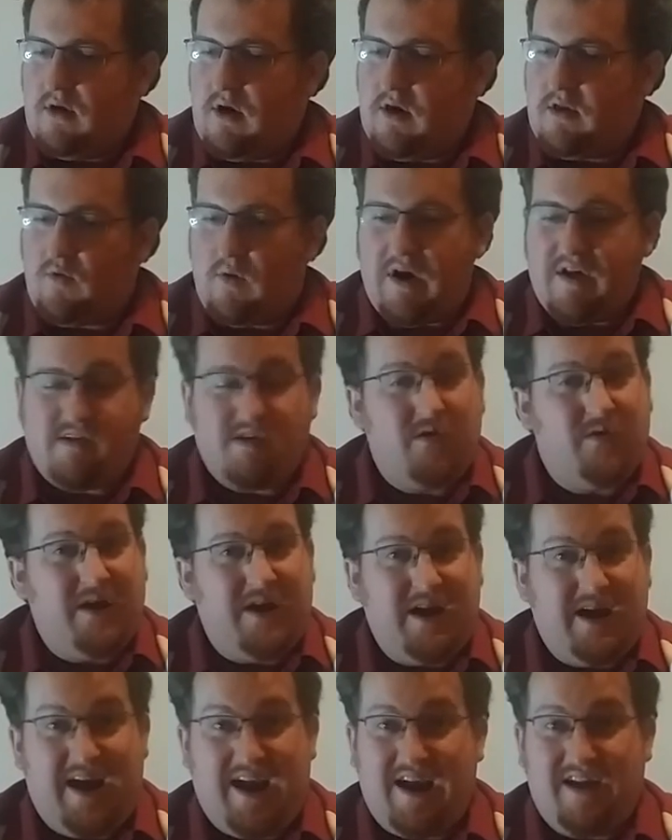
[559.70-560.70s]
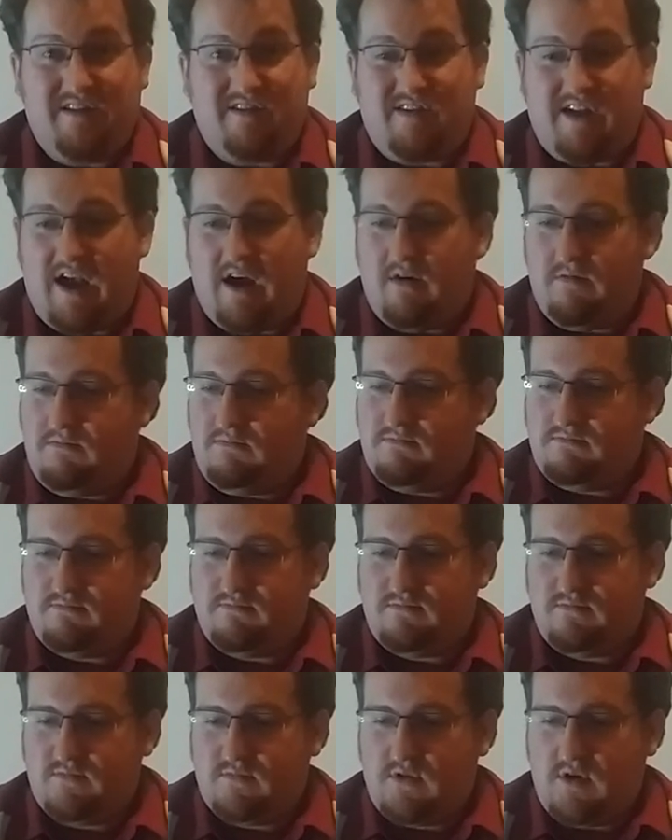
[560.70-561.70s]
Otherwise, though, hands down,
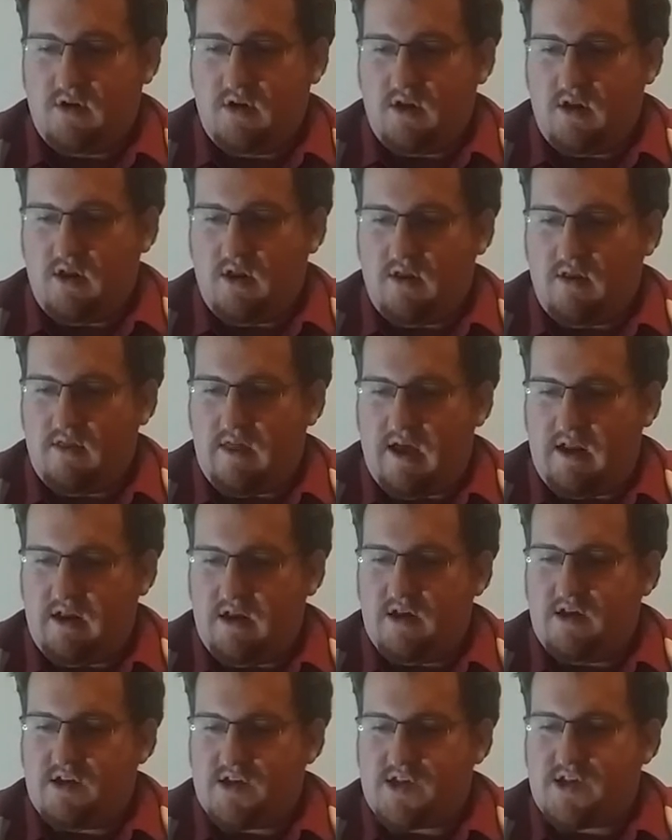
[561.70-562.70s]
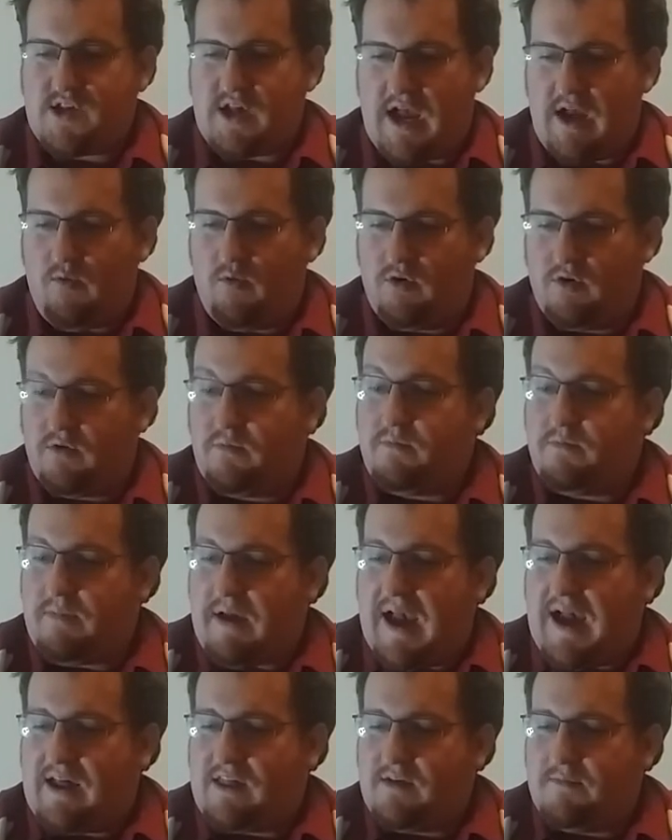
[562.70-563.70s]
that is, I will
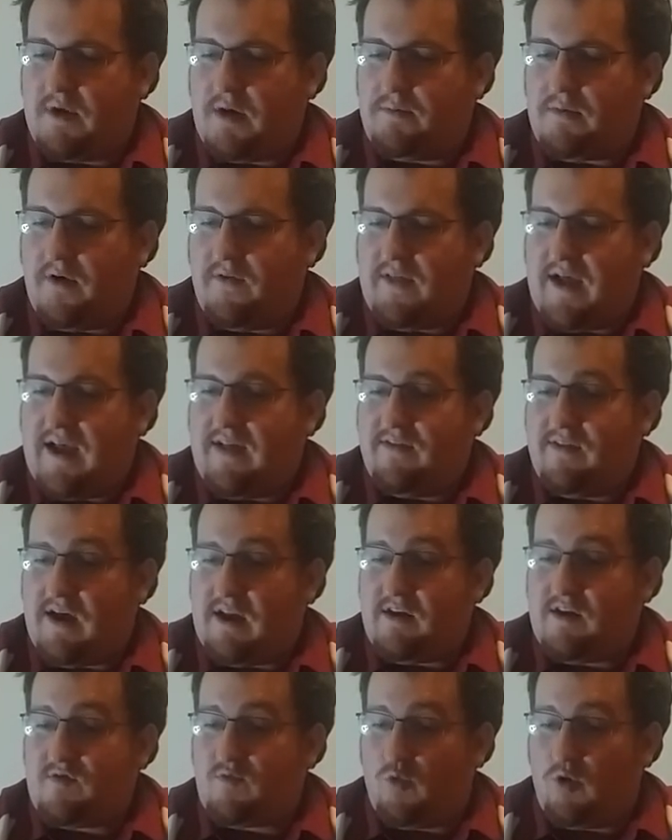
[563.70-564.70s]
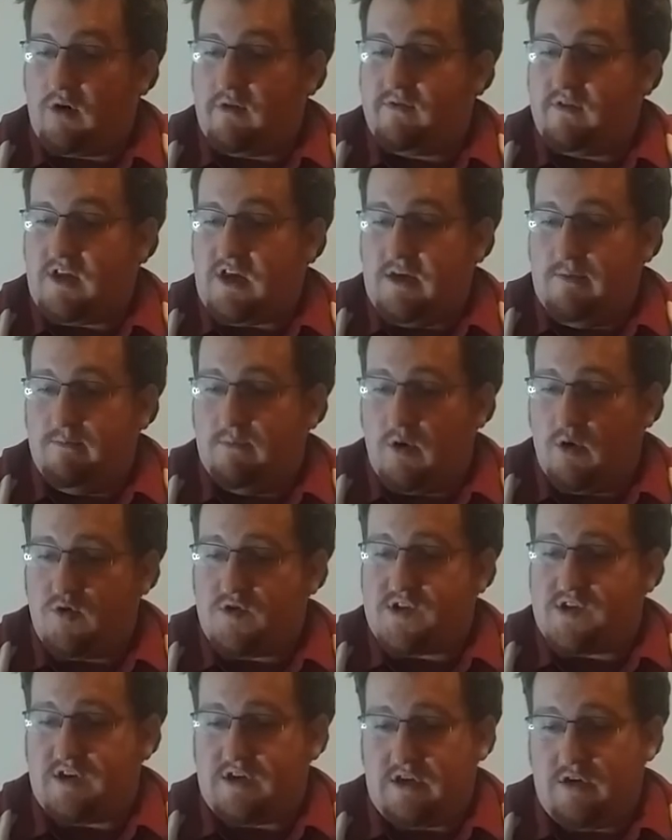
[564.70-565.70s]
back them up on that. That is one of the
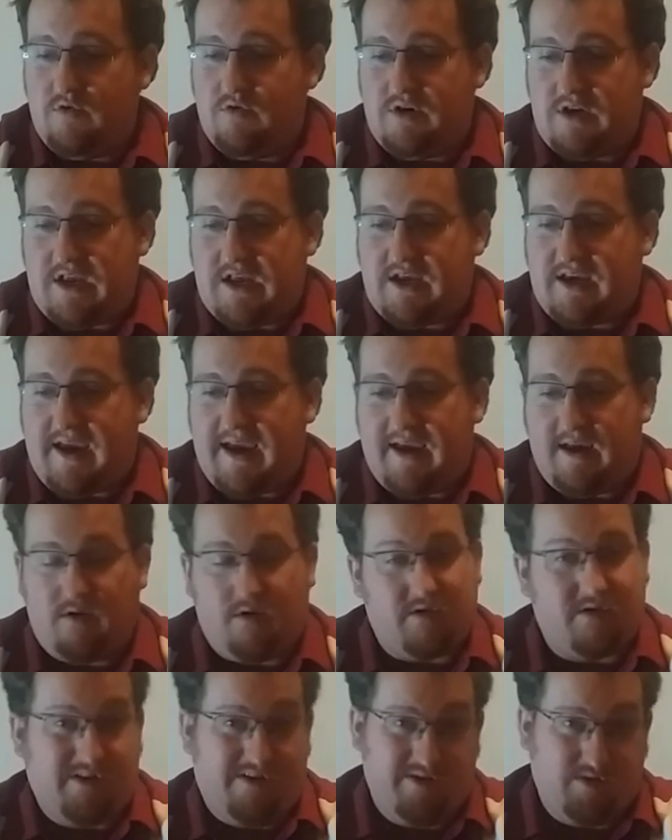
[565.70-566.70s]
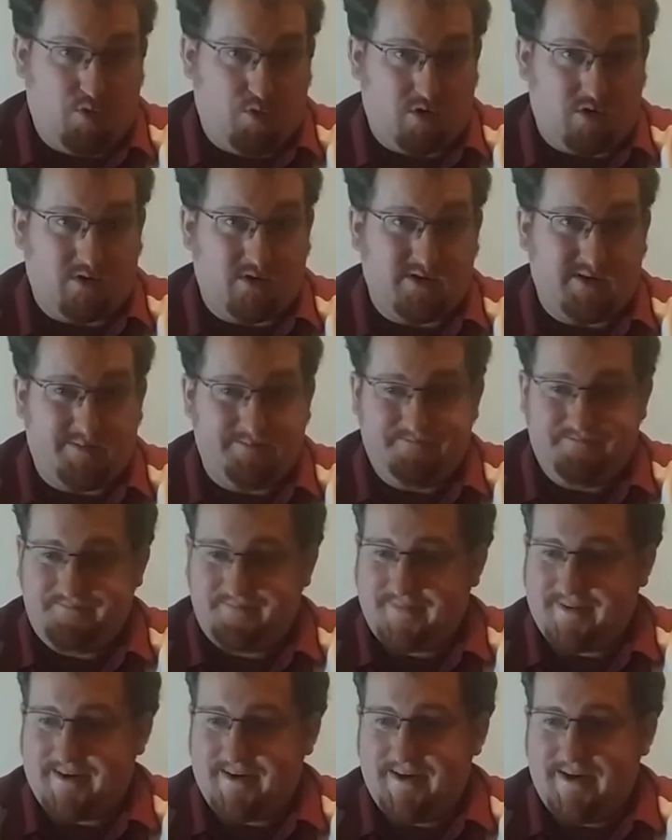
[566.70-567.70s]
most unique ales in the world.
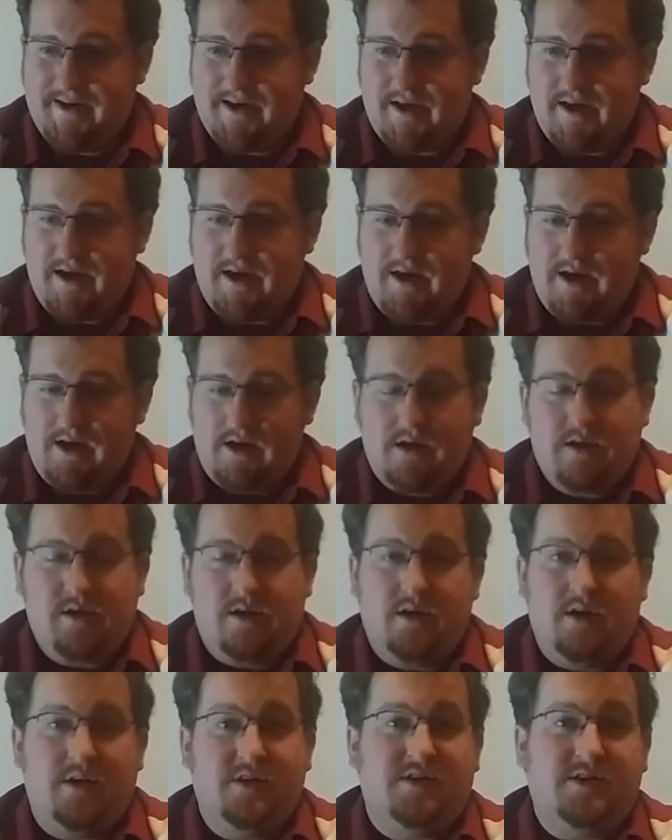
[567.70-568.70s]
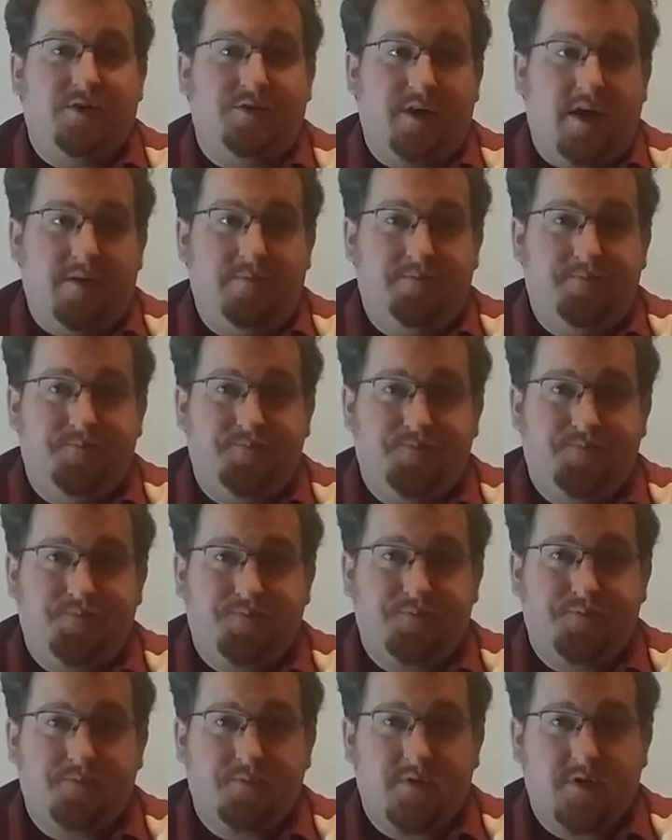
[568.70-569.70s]
Until then,
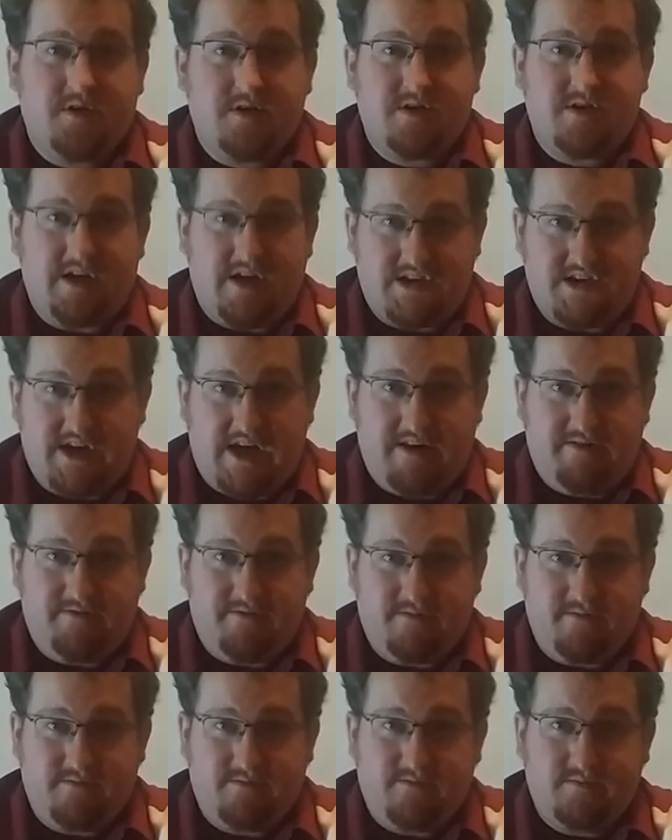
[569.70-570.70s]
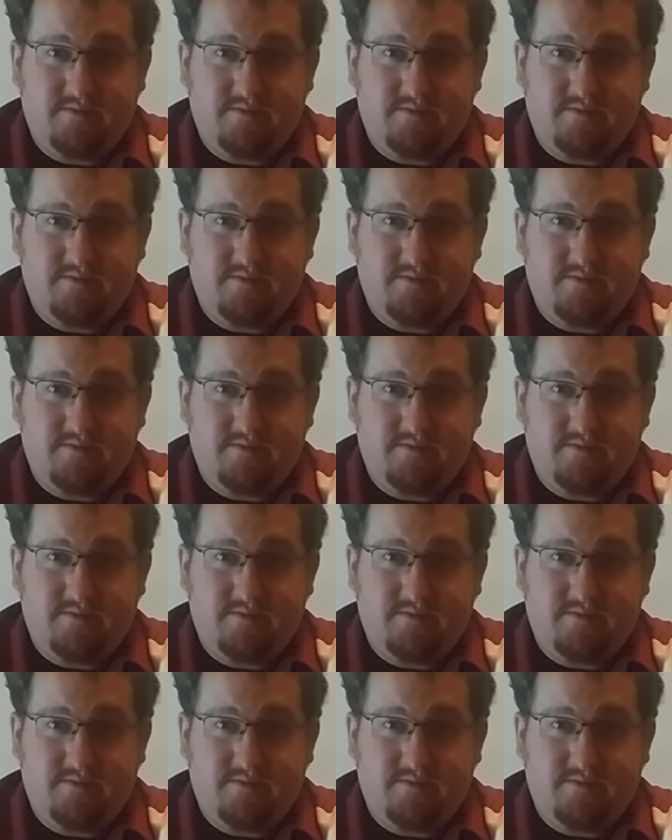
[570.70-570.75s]
stay safe,